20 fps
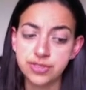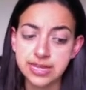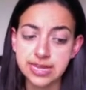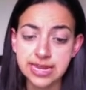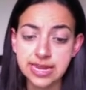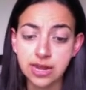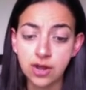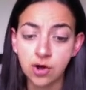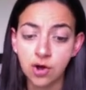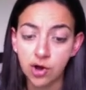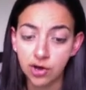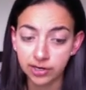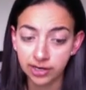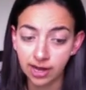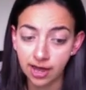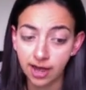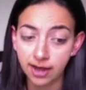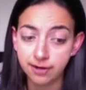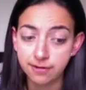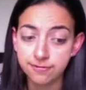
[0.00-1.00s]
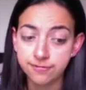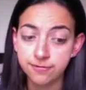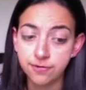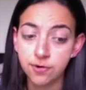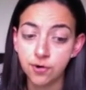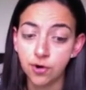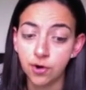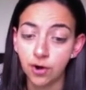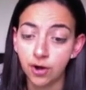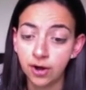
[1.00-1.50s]
the hotline
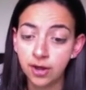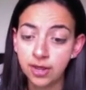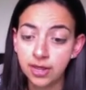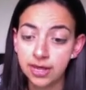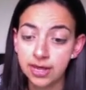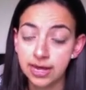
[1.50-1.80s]
for